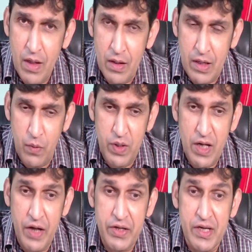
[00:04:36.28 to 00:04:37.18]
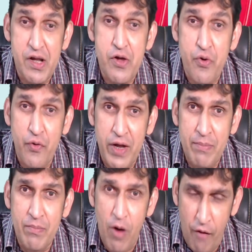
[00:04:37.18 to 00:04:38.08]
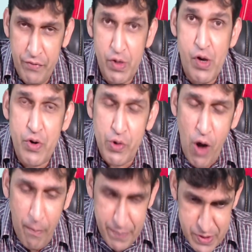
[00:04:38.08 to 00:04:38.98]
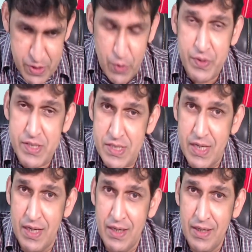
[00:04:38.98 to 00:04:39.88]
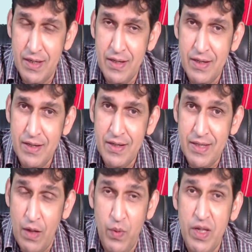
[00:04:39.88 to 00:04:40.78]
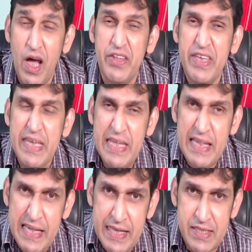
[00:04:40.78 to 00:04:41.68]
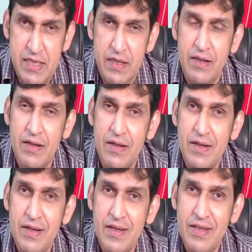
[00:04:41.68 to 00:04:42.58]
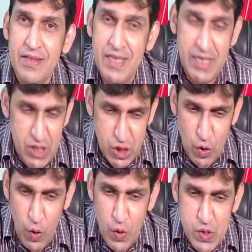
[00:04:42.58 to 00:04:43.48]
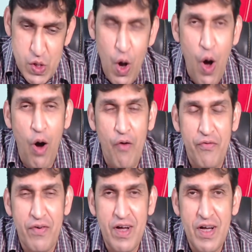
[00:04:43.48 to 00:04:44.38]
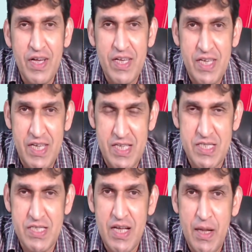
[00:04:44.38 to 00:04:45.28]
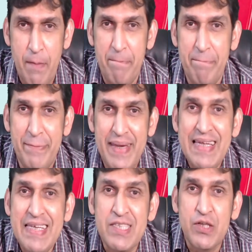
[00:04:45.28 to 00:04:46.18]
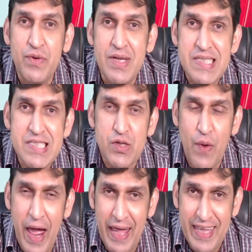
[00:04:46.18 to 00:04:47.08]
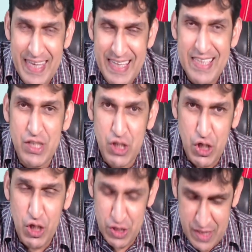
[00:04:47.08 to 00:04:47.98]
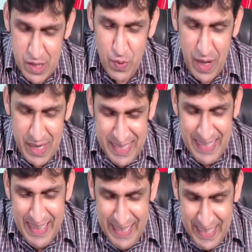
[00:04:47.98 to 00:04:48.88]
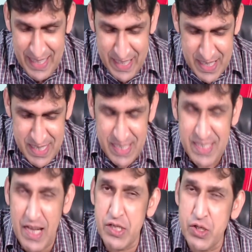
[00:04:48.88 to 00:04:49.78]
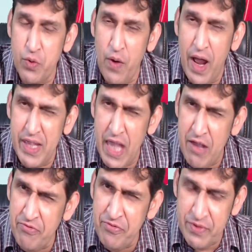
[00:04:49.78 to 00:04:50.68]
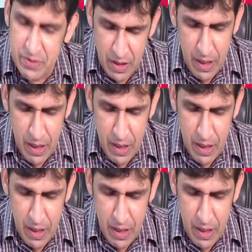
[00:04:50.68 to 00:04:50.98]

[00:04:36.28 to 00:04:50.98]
that we are the cream of the crop, so to say, that we are the elite. He shows off His military strength in the church. That's why He lead us in that triumphal